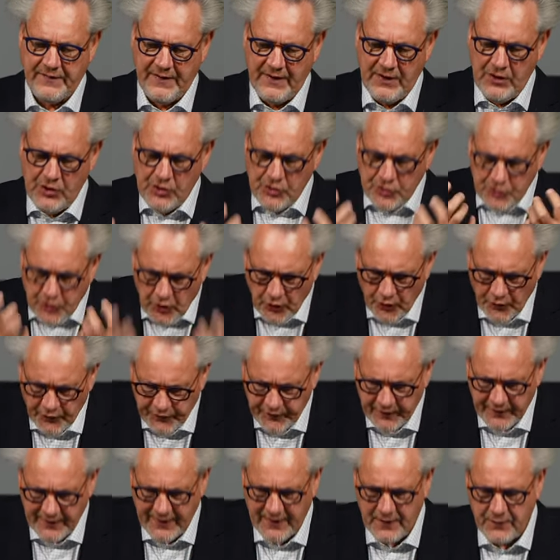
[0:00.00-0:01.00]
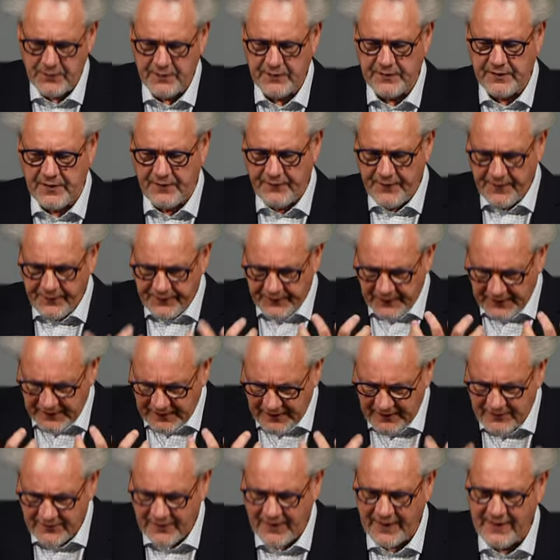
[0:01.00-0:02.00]
indulging ourselves with the
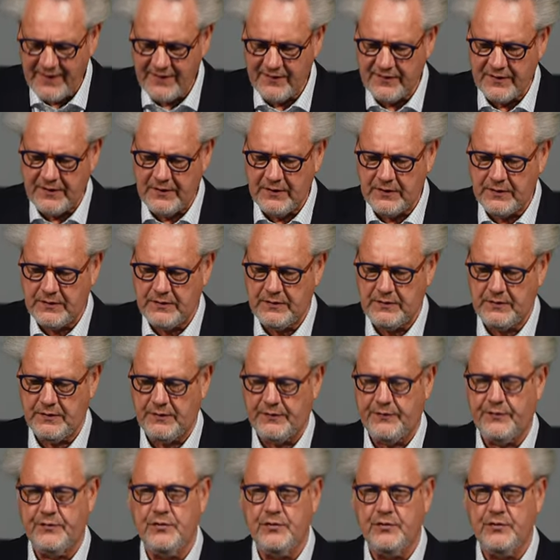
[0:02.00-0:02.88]
desires and thoughts.